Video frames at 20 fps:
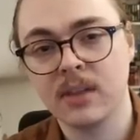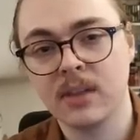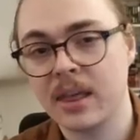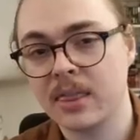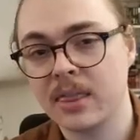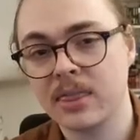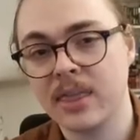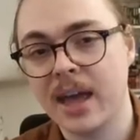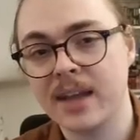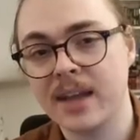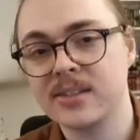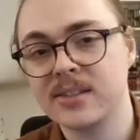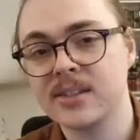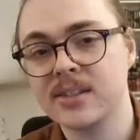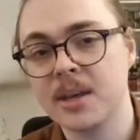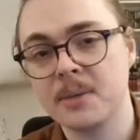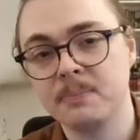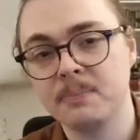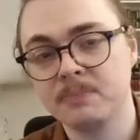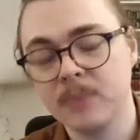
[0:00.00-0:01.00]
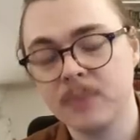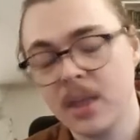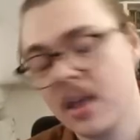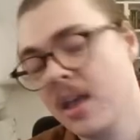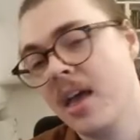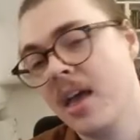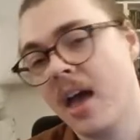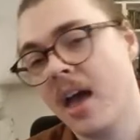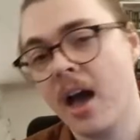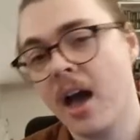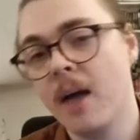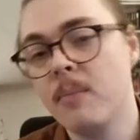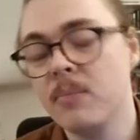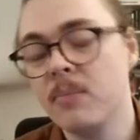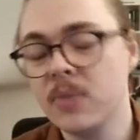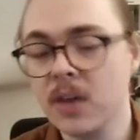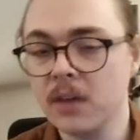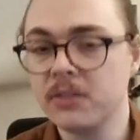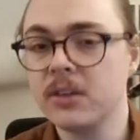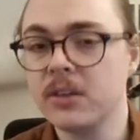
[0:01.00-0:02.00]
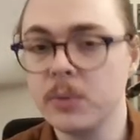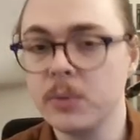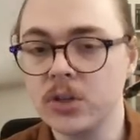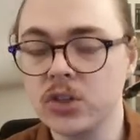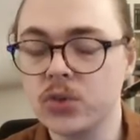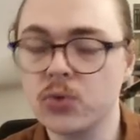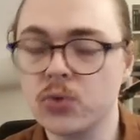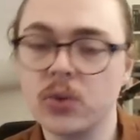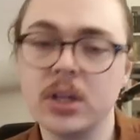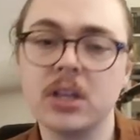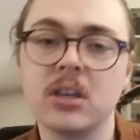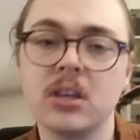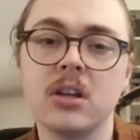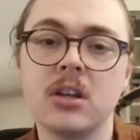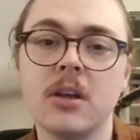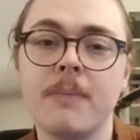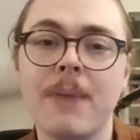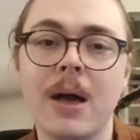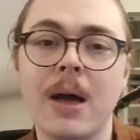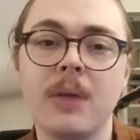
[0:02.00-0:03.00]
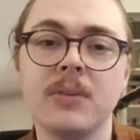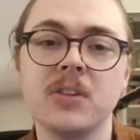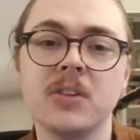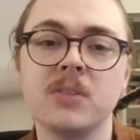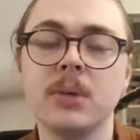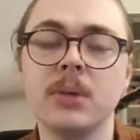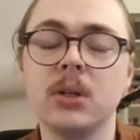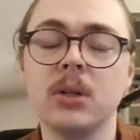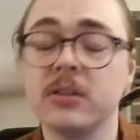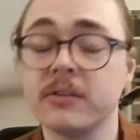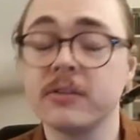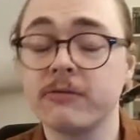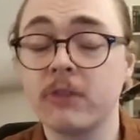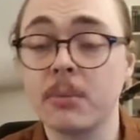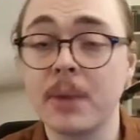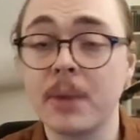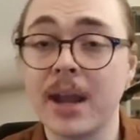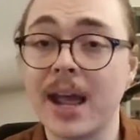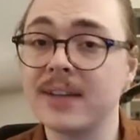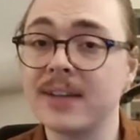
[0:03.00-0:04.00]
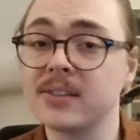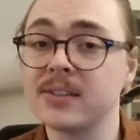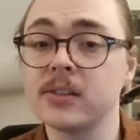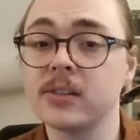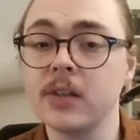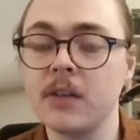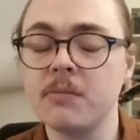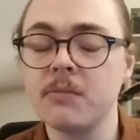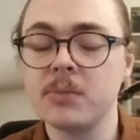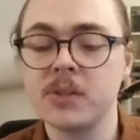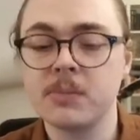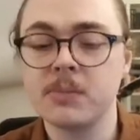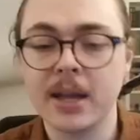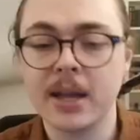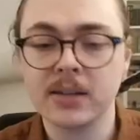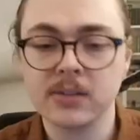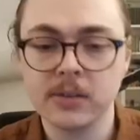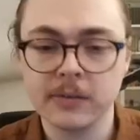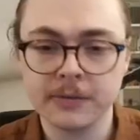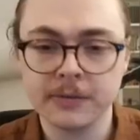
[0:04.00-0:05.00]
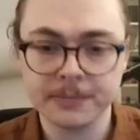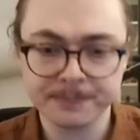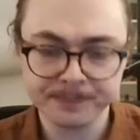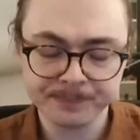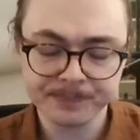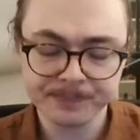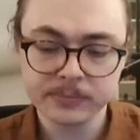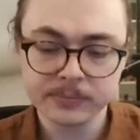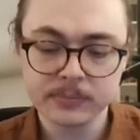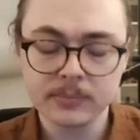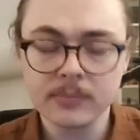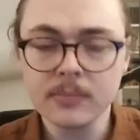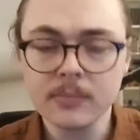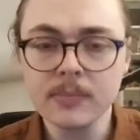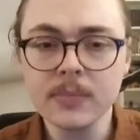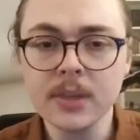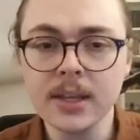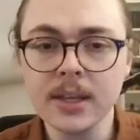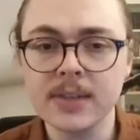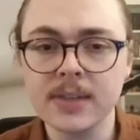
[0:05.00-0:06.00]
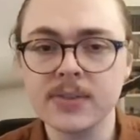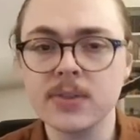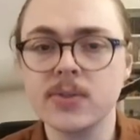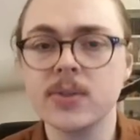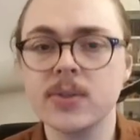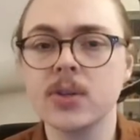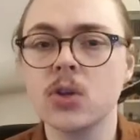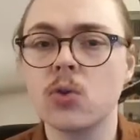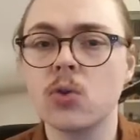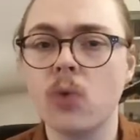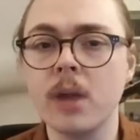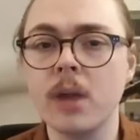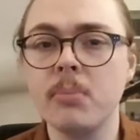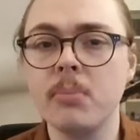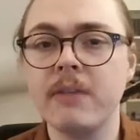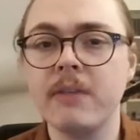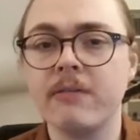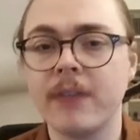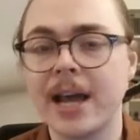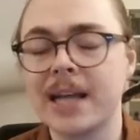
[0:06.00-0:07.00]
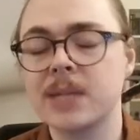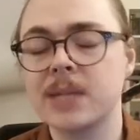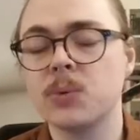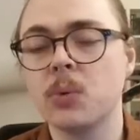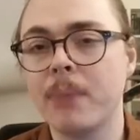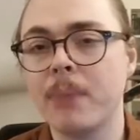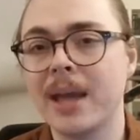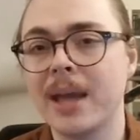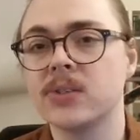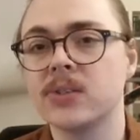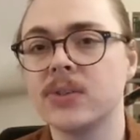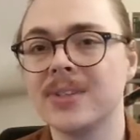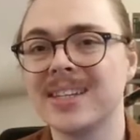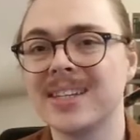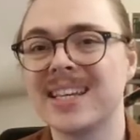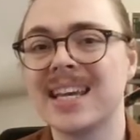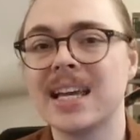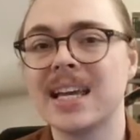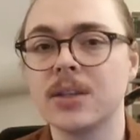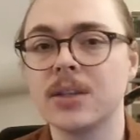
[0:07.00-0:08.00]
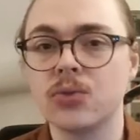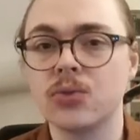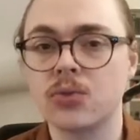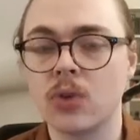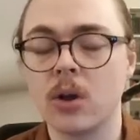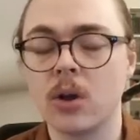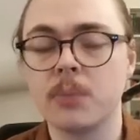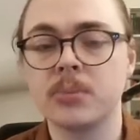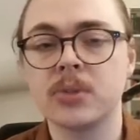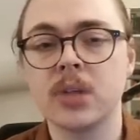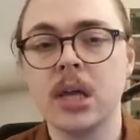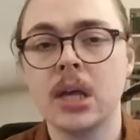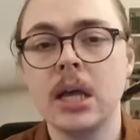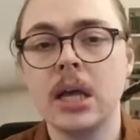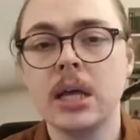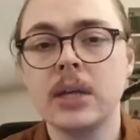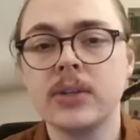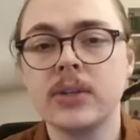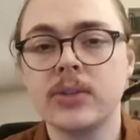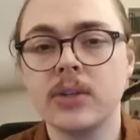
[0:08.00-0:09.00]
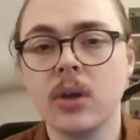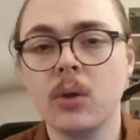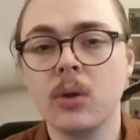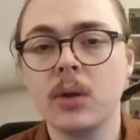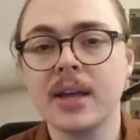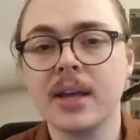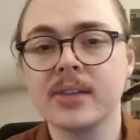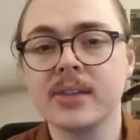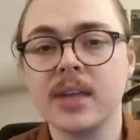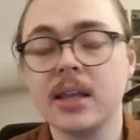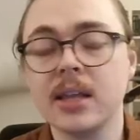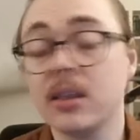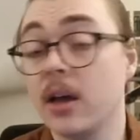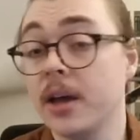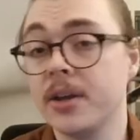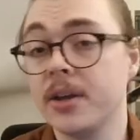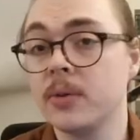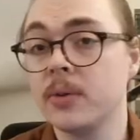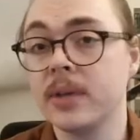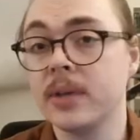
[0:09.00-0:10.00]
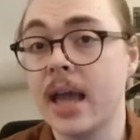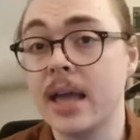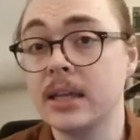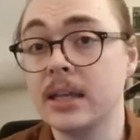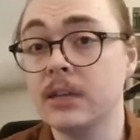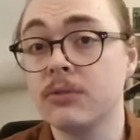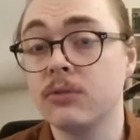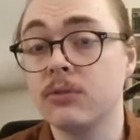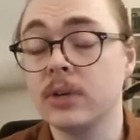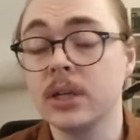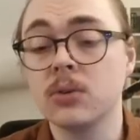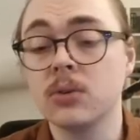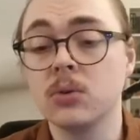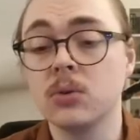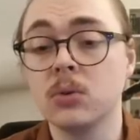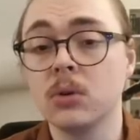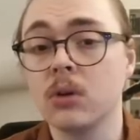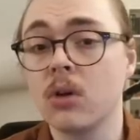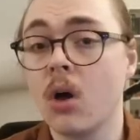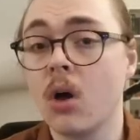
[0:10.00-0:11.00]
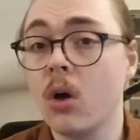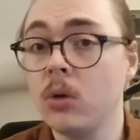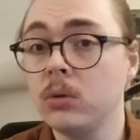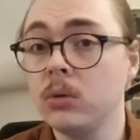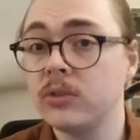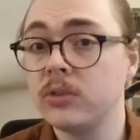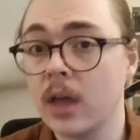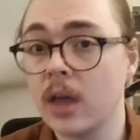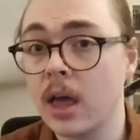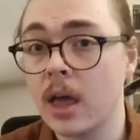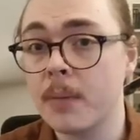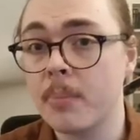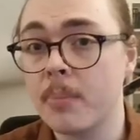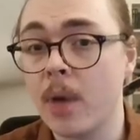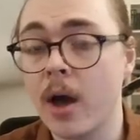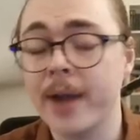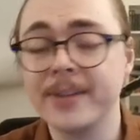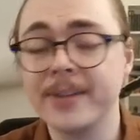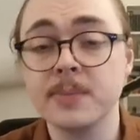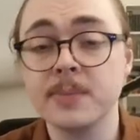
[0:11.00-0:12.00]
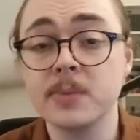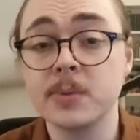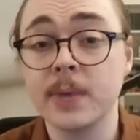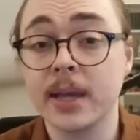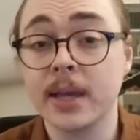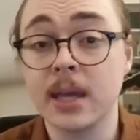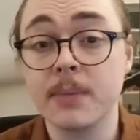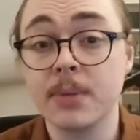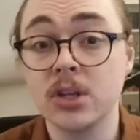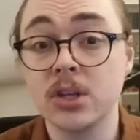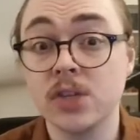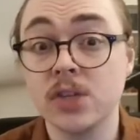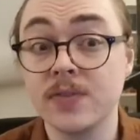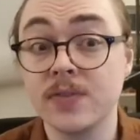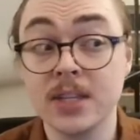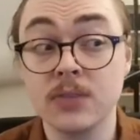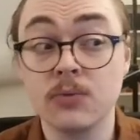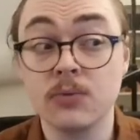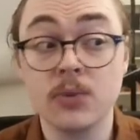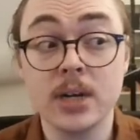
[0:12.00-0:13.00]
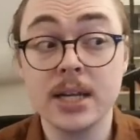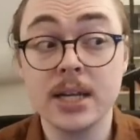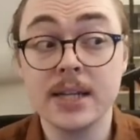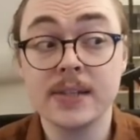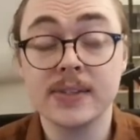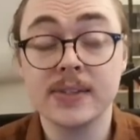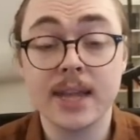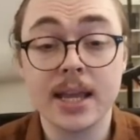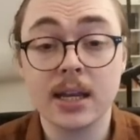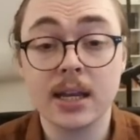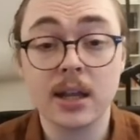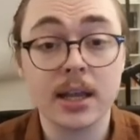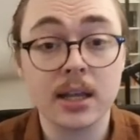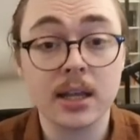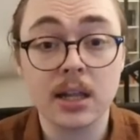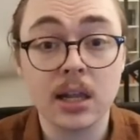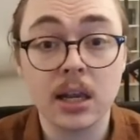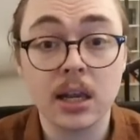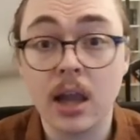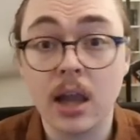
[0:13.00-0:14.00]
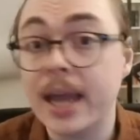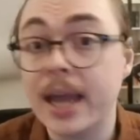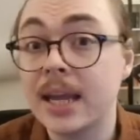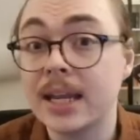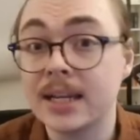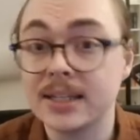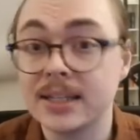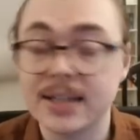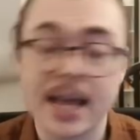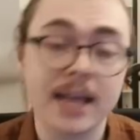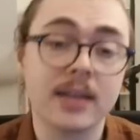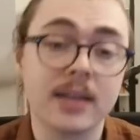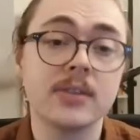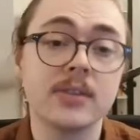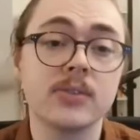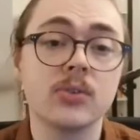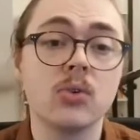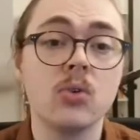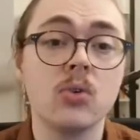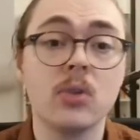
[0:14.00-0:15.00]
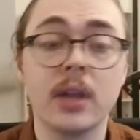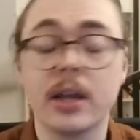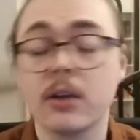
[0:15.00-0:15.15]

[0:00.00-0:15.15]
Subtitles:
that's it. The other thing which is really good about this build from an SSF perspective is it's incredibly flexible based on the gear that drops. So let's say that I don't get any really cool cold items, so I get a bunch of really insane like lightning daggers or like a